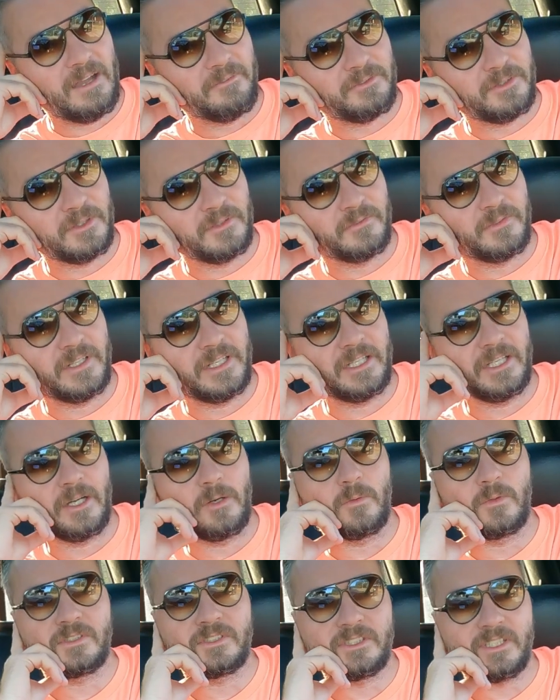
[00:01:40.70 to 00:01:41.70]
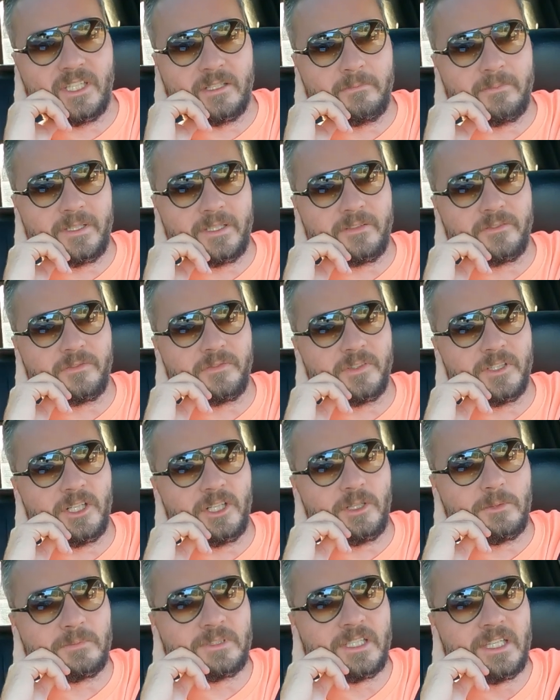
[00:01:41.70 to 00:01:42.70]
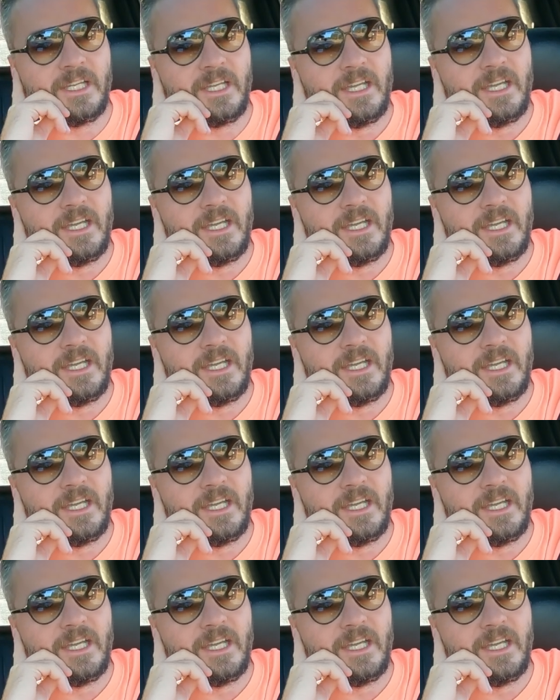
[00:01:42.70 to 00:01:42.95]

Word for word: after the video was done being filmed,